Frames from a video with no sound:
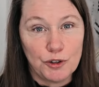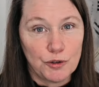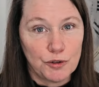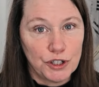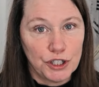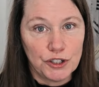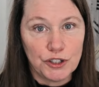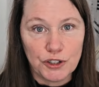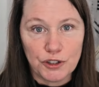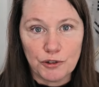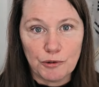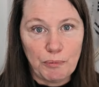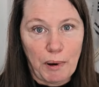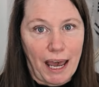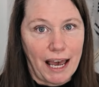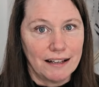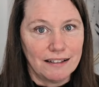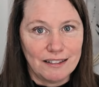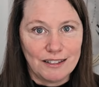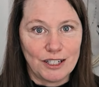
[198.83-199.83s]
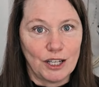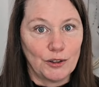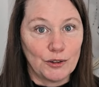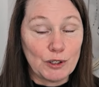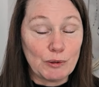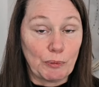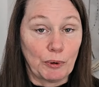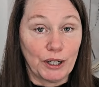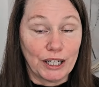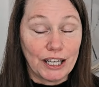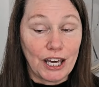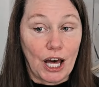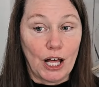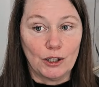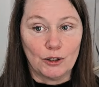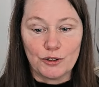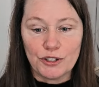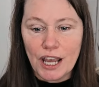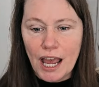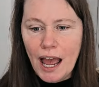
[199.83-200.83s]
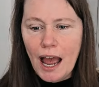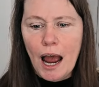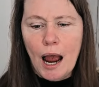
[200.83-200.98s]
traditional pastel spring colors.